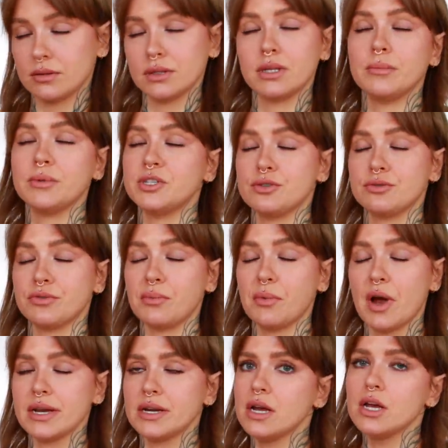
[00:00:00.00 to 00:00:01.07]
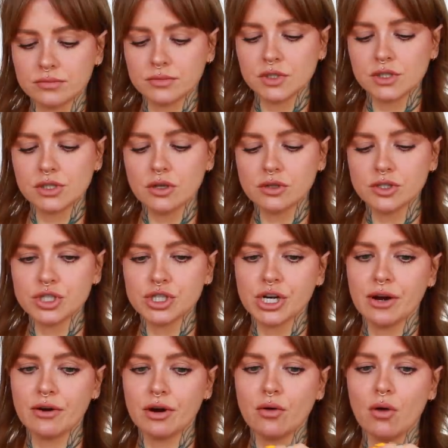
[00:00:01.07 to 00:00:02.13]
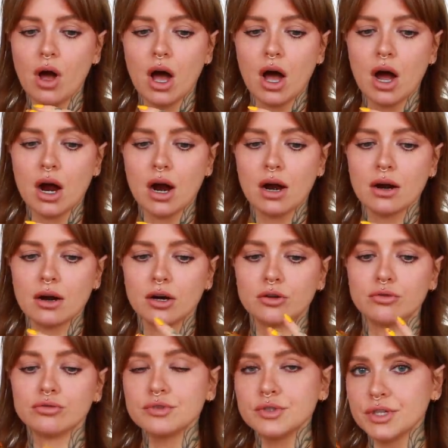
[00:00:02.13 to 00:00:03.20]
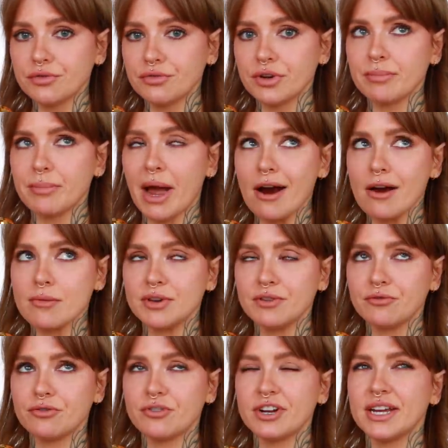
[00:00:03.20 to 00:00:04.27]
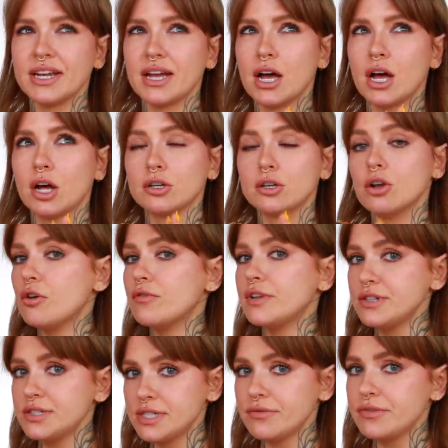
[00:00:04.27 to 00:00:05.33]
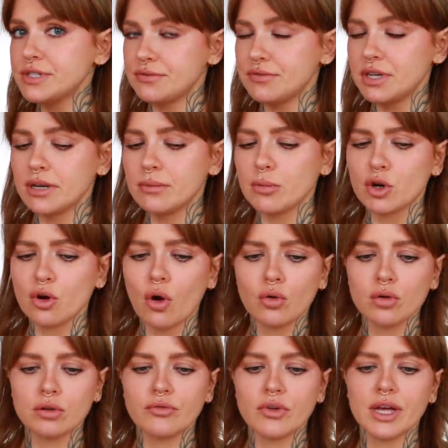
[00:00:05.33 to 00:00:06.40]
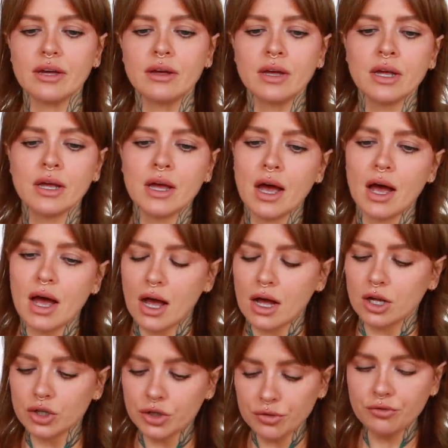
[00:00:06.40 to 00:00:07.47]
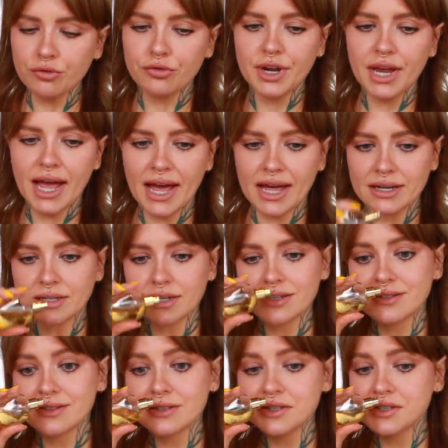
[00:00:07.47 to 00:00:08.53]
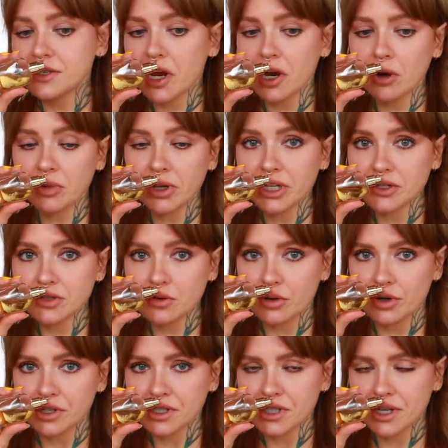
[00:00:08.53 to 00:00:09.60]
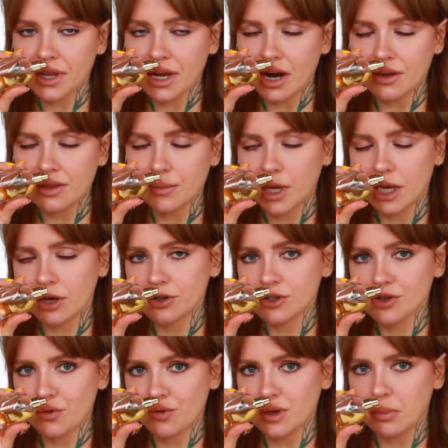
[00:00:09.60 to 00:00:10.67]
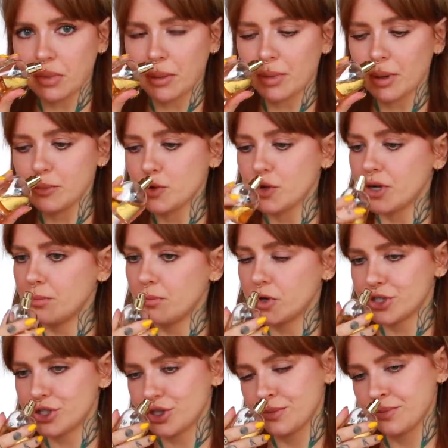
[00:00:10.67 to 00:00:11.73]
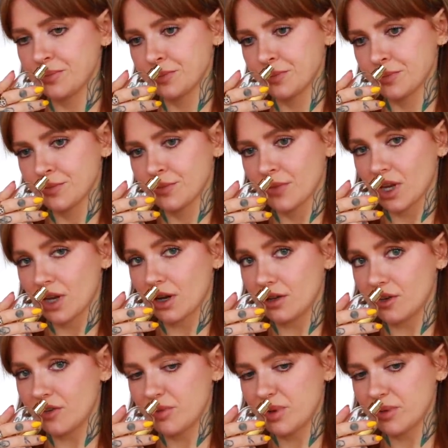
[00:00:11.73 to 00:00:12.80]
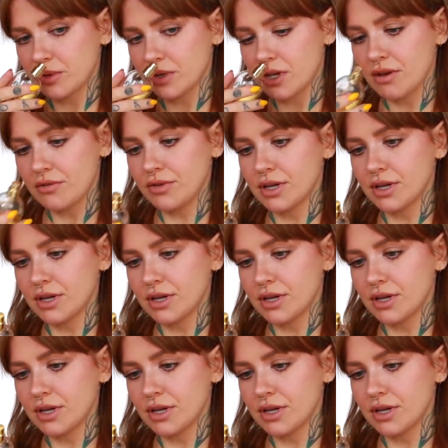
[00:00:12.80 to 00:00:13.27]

let me just rewind. Sol de Janeiro are cruelty-free, paraben-free. A lot of their stuff is vegan, but not all of it uh, gluten-free and sustainably sourced. They are the makers of the Bum Bum Cream, which a lot of people love,